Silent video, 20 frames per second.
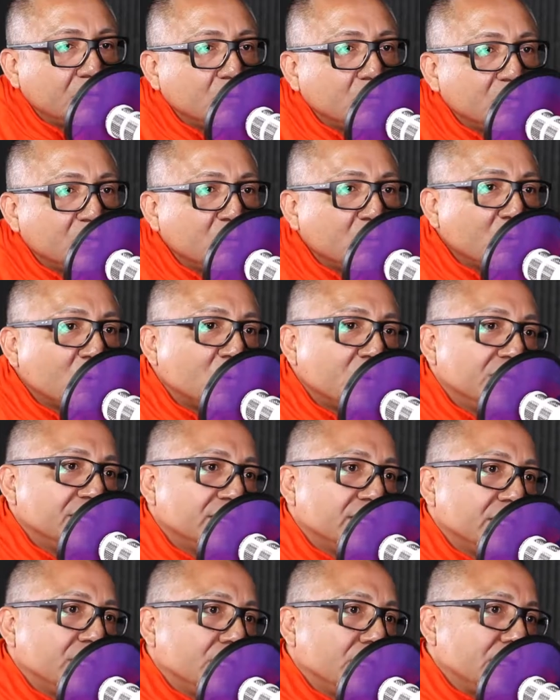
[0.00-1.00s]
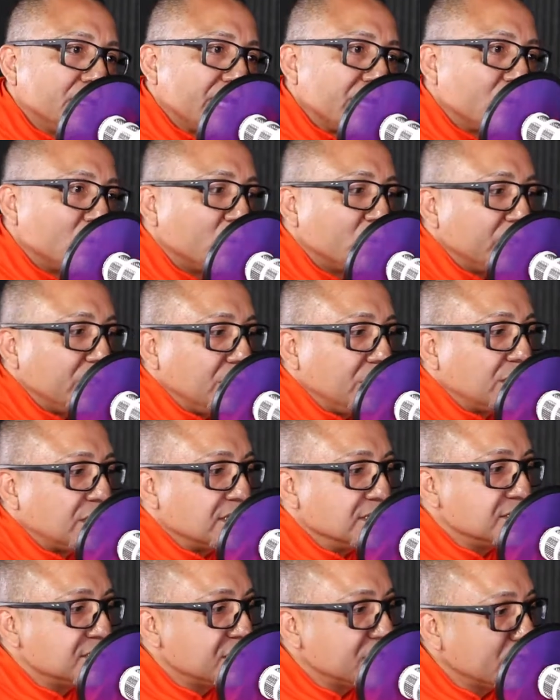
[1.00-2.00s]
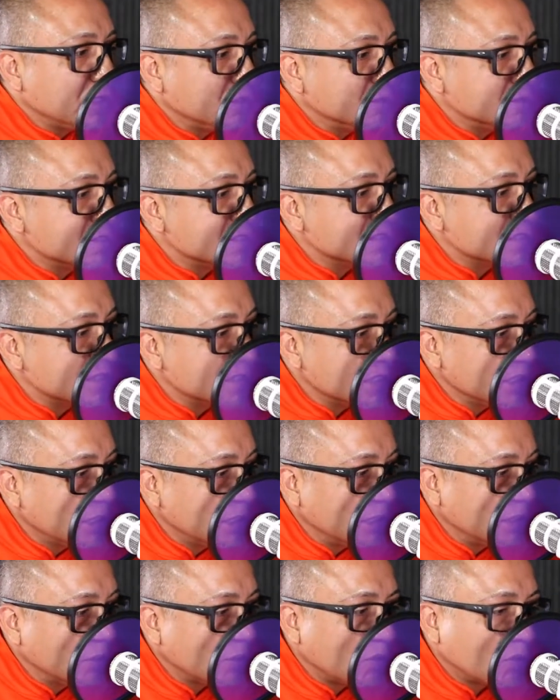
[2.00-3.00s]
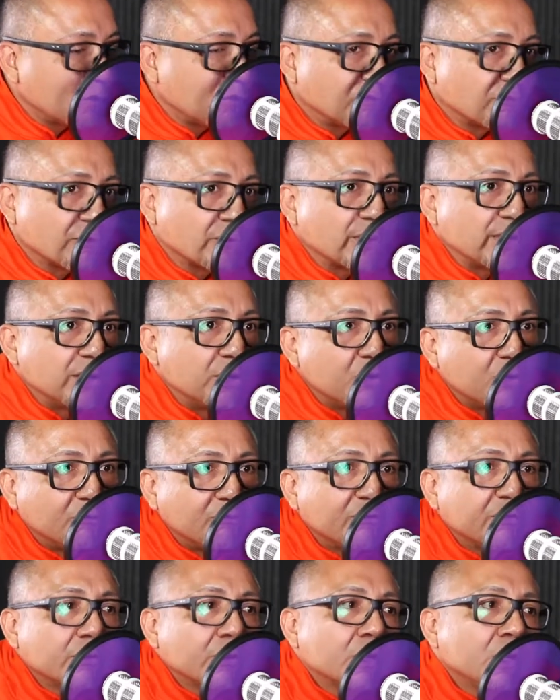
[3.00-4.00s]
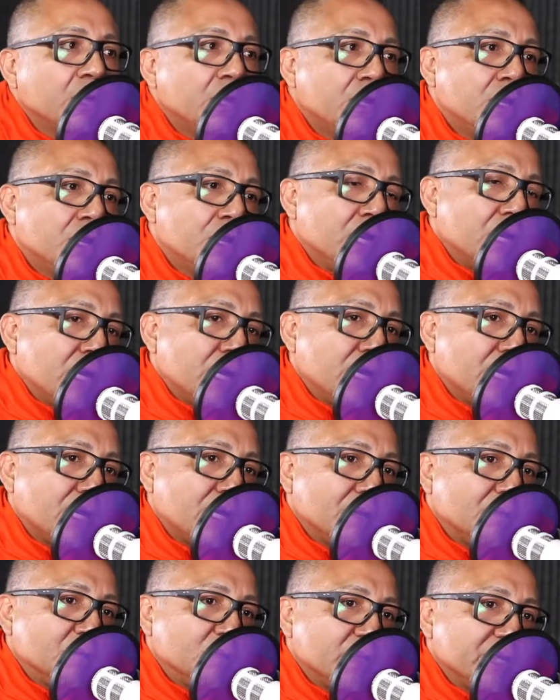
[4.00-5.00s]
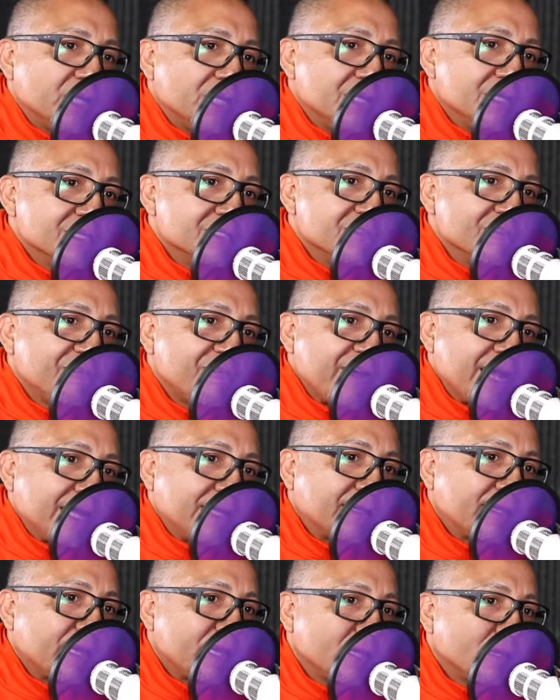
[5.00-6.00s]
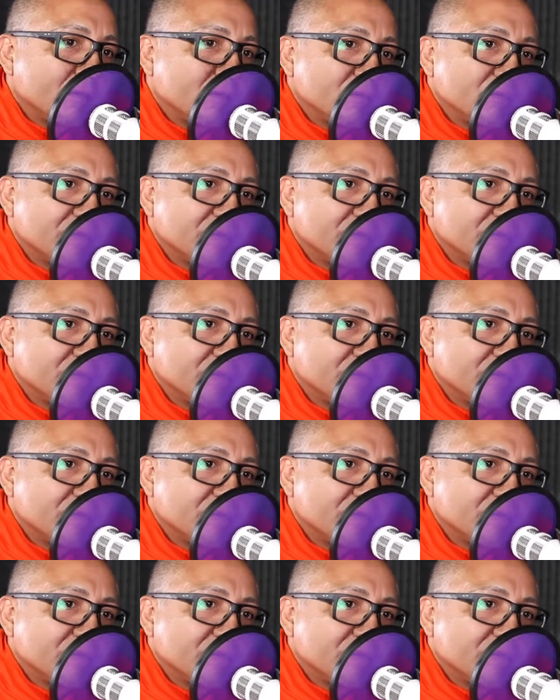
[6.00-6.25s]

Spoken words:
the number one thing that we continue to see over and over is the fact that